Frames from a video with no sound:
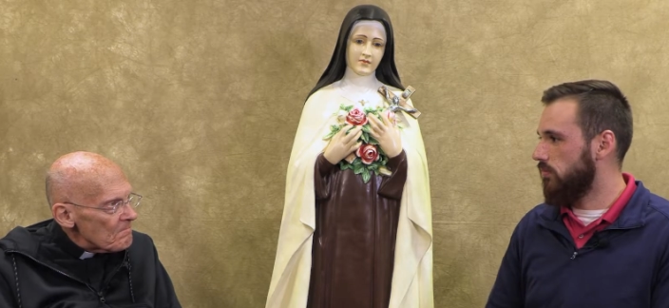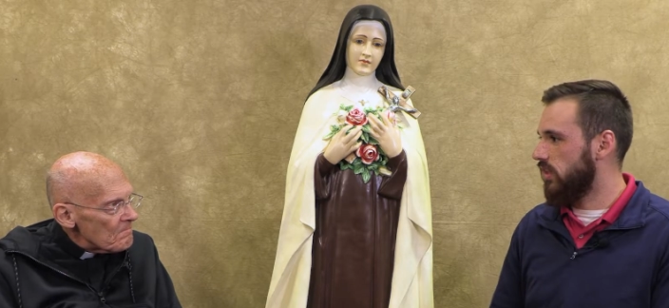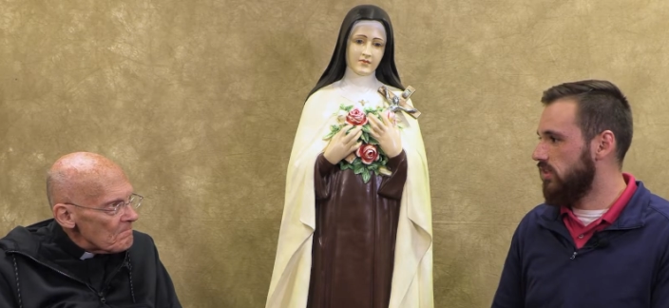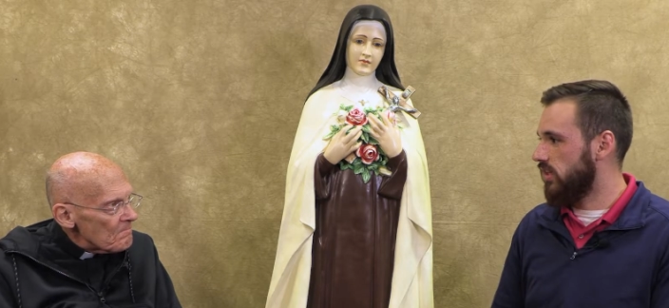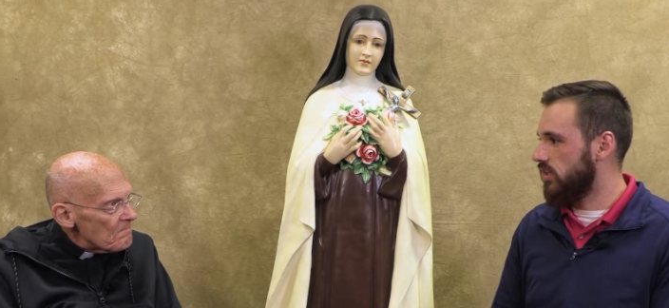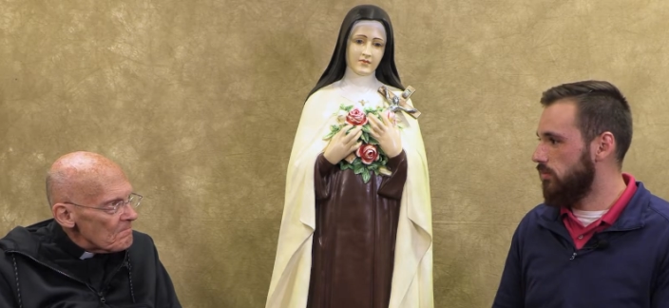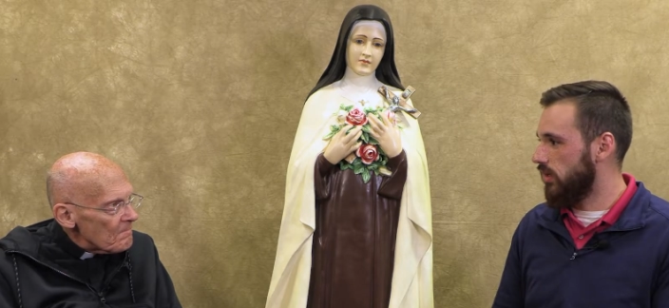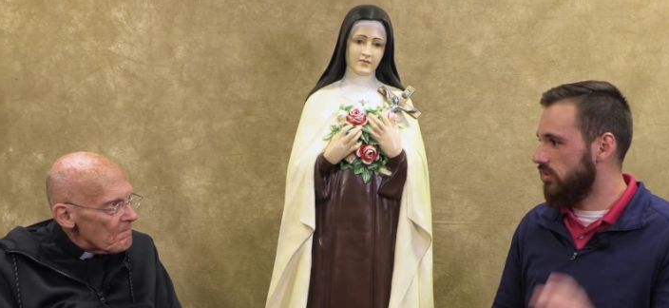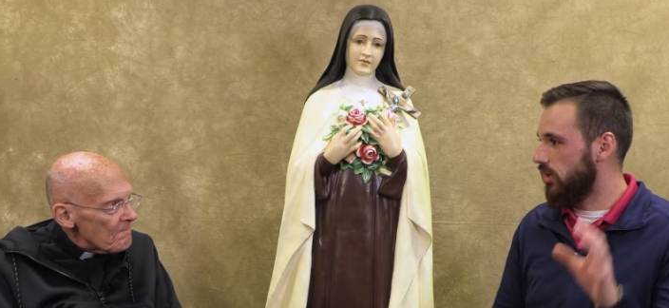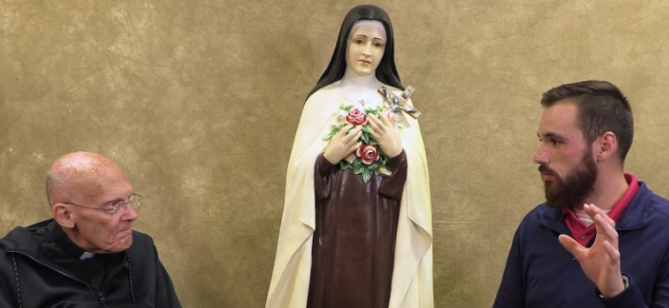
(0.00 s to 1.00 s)
Speaker 1: they tend to
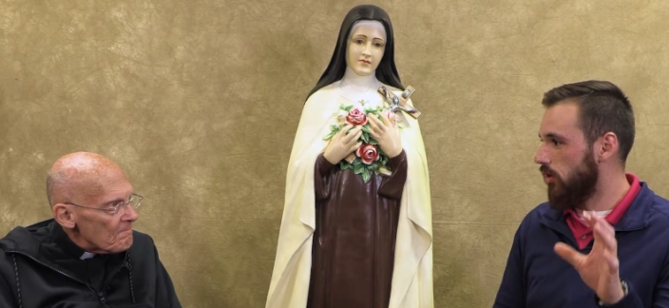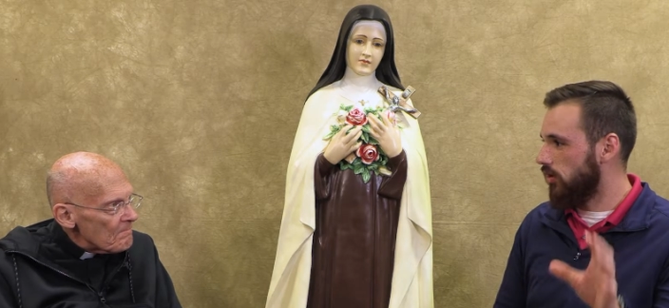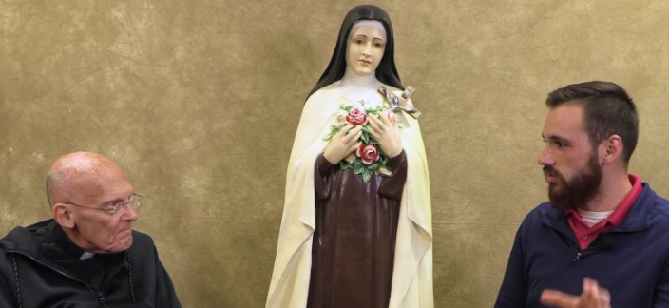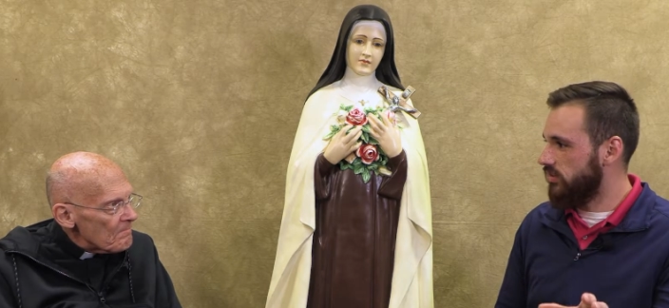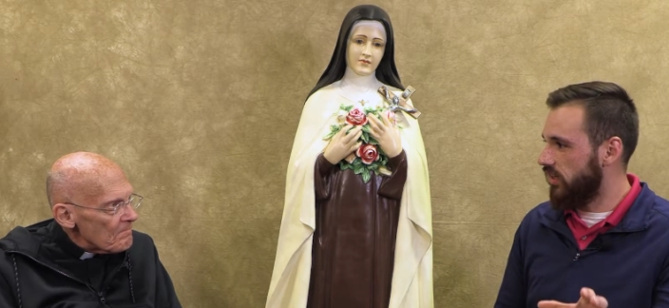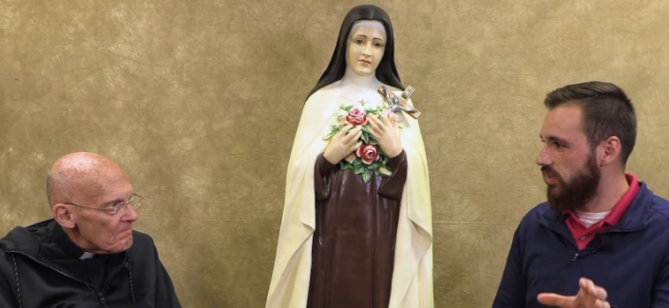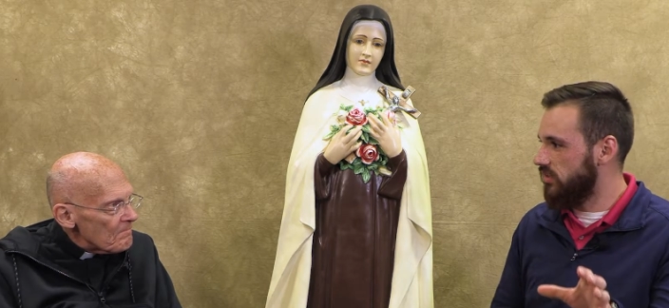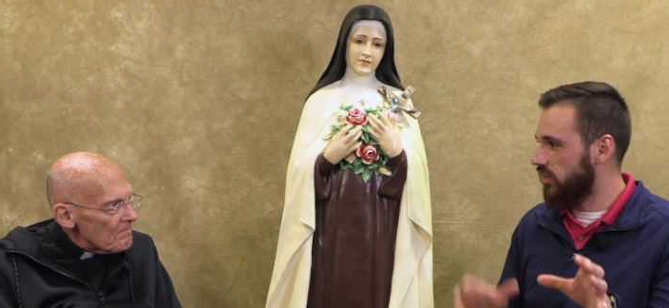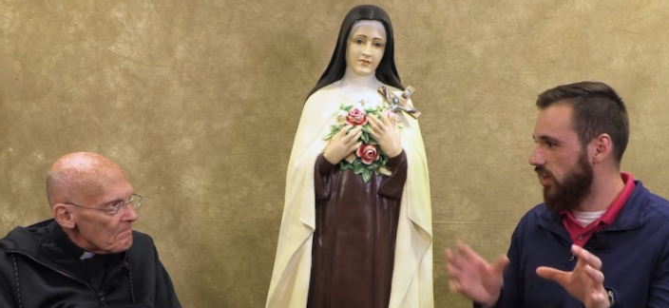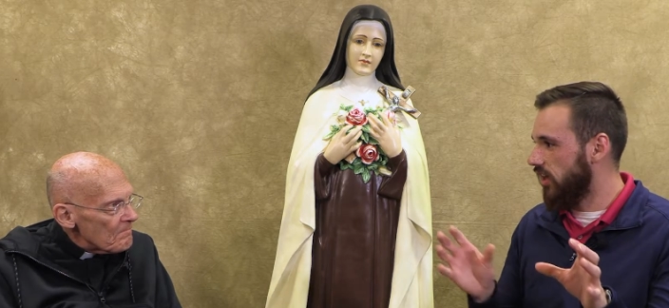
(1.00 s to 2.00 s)
mix up All
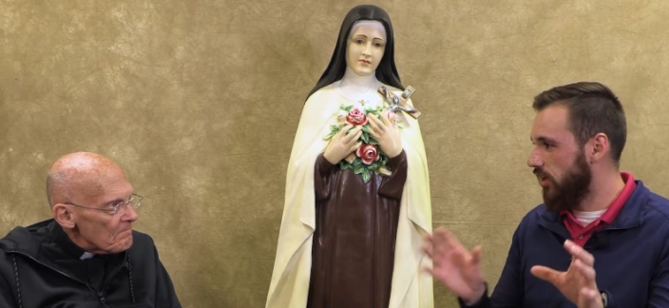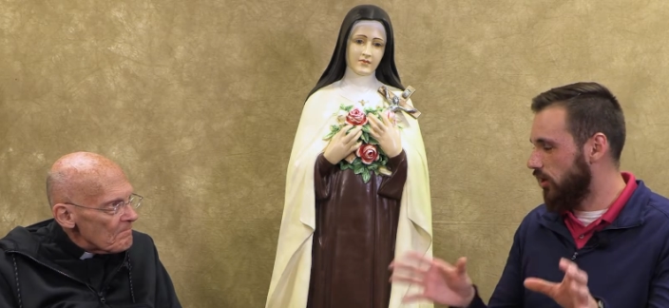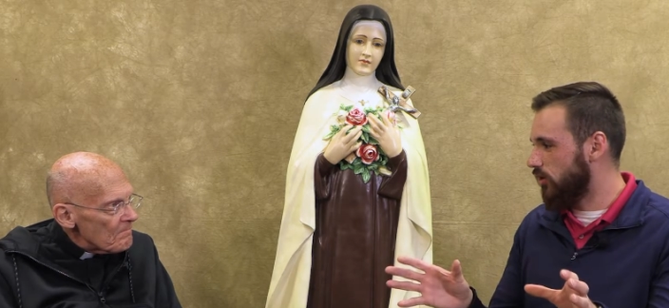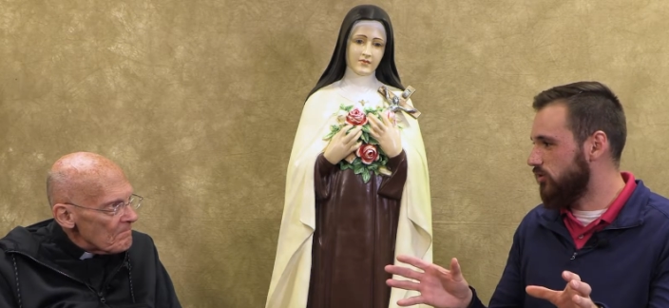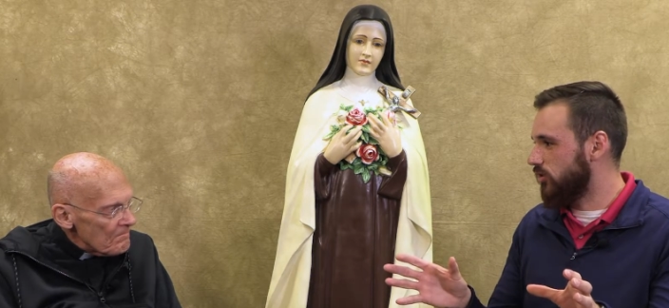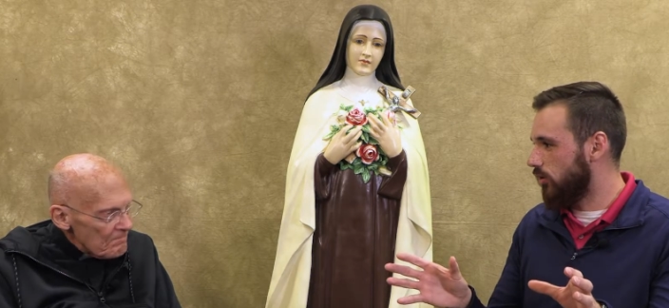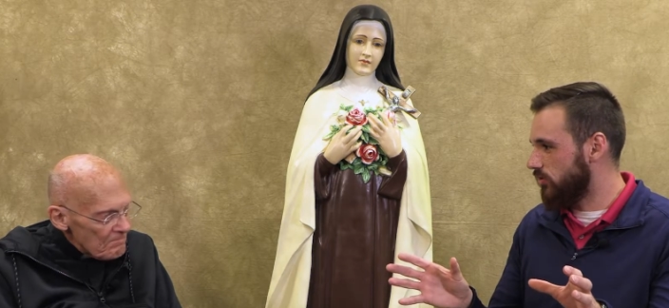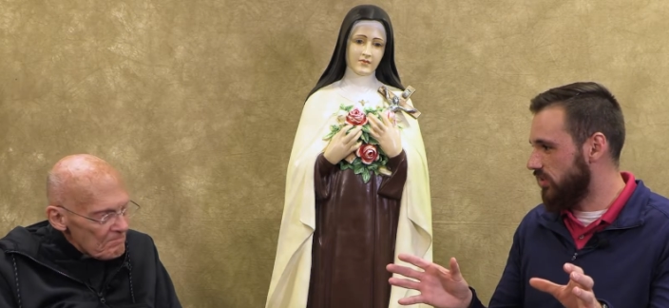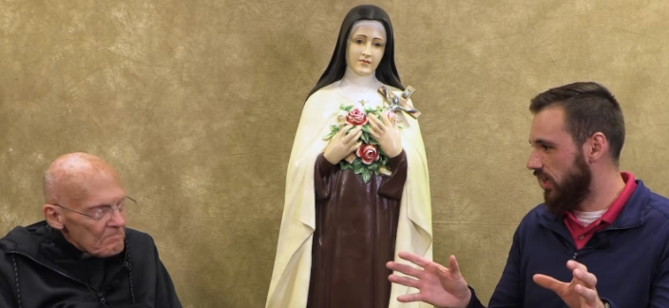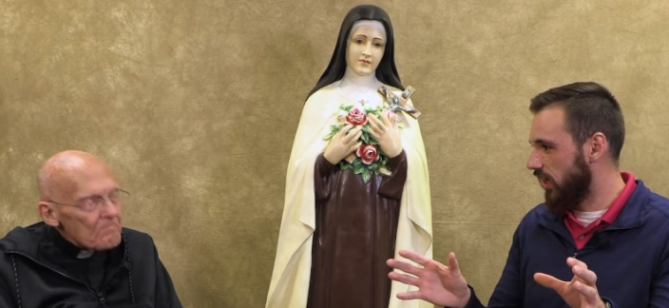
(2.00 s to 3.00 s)
Saints' Day and All
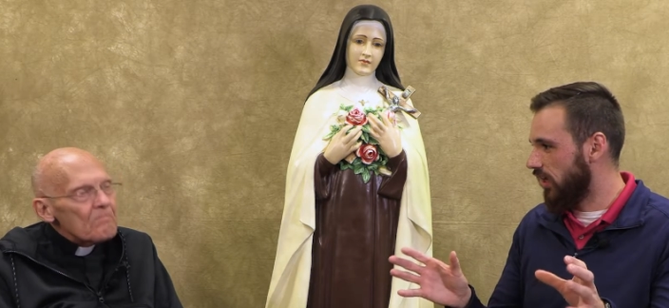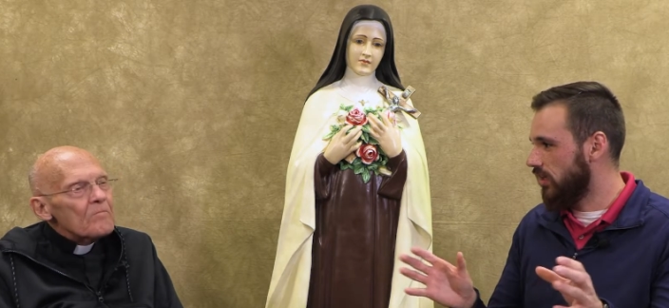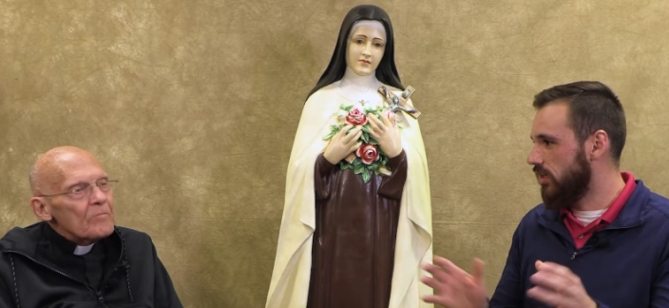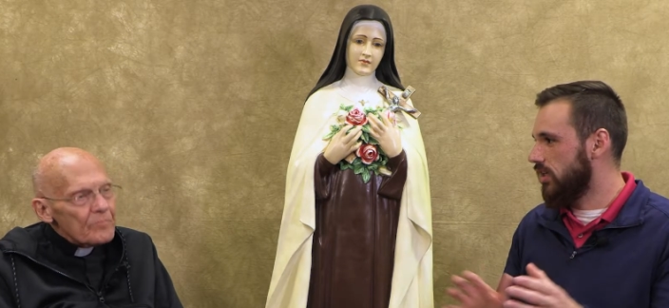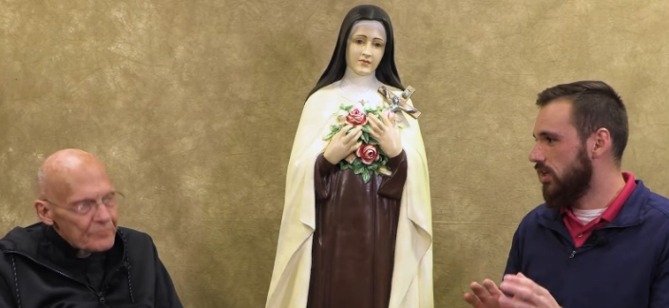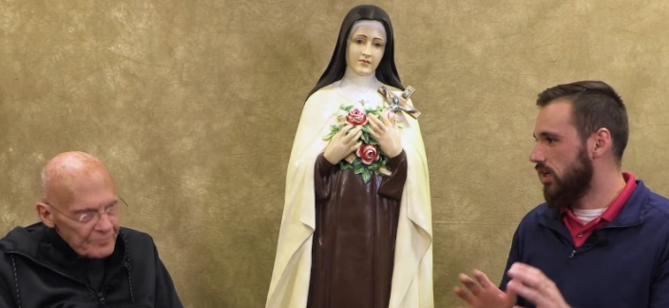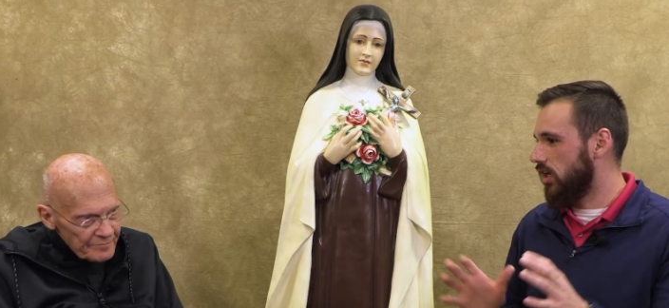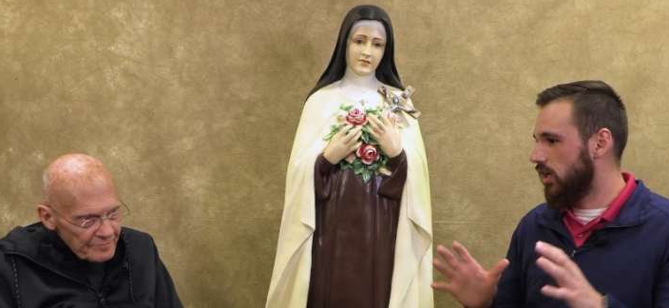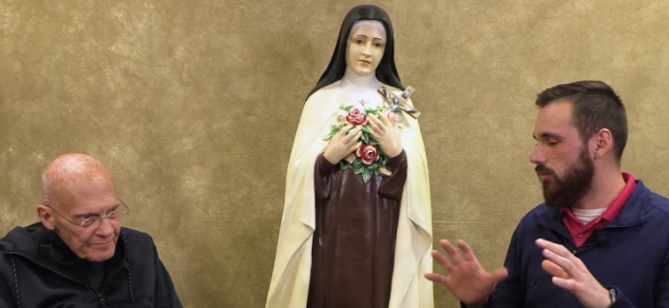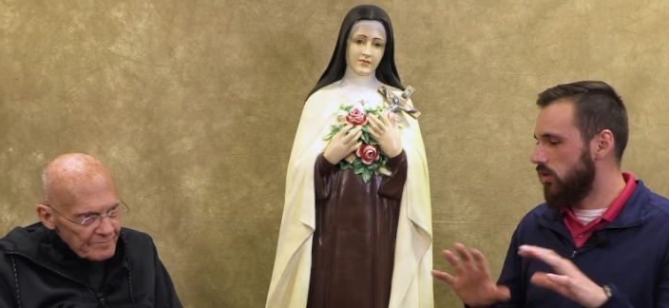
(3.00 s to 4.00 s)
Souls' Day.
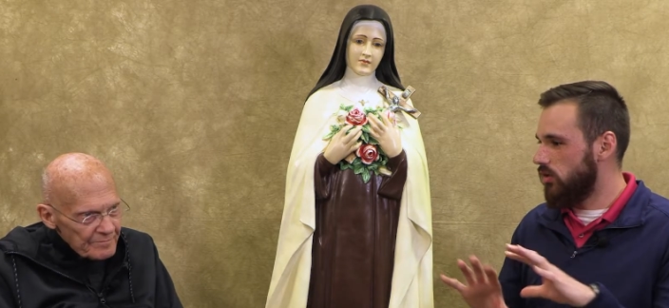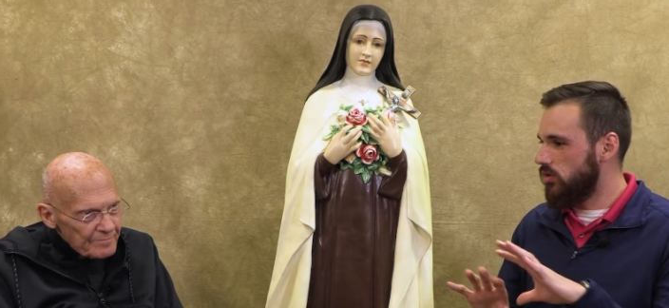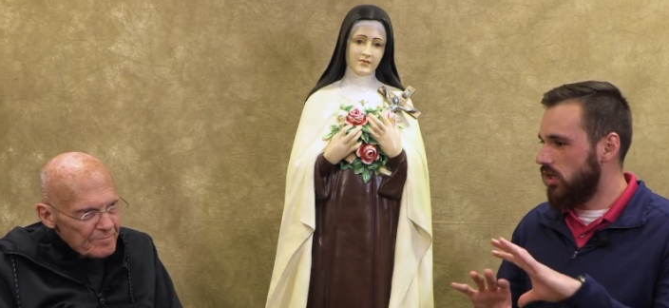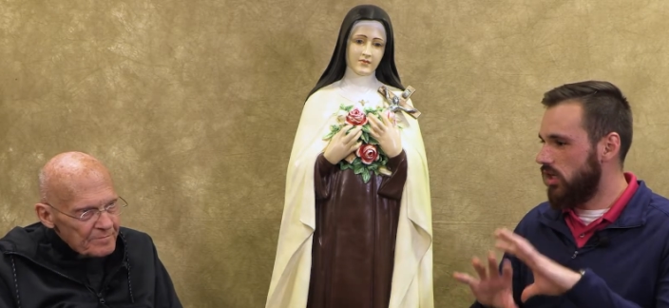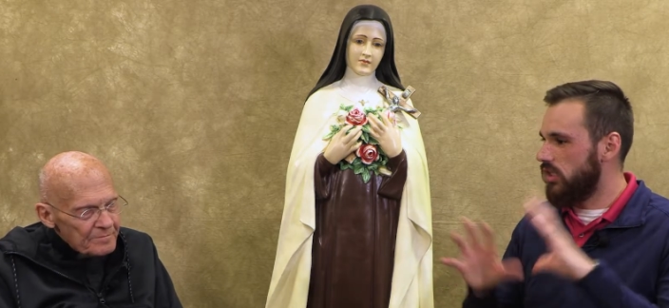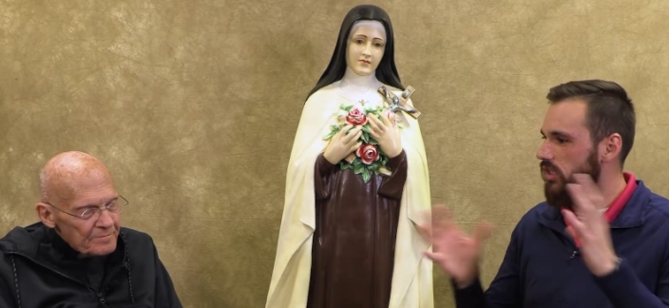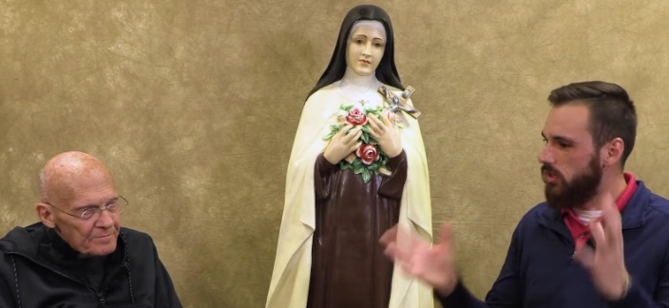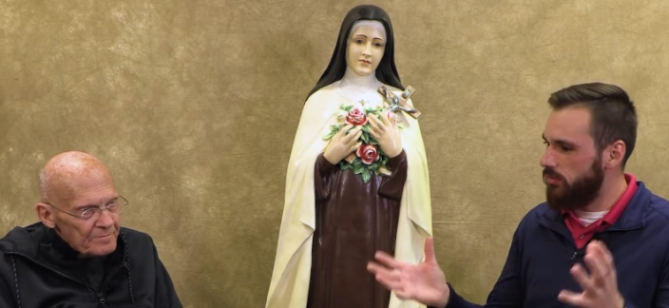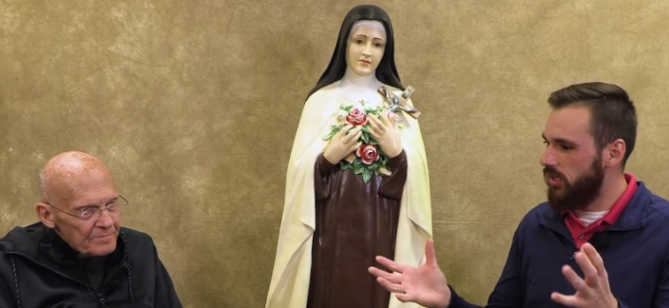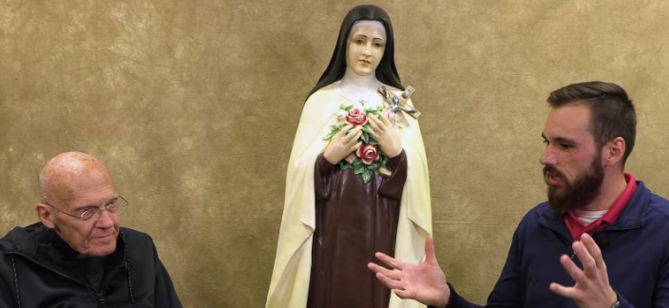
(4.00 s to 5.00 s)
Um, can you talk a
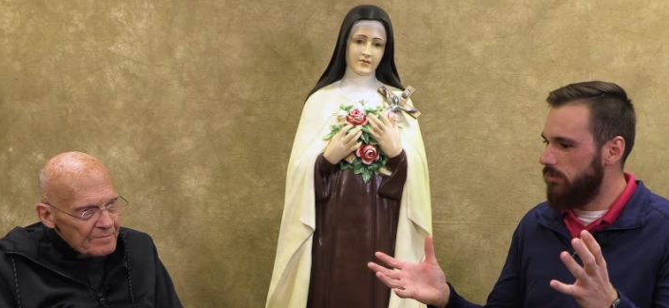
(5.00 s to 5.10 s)
little bit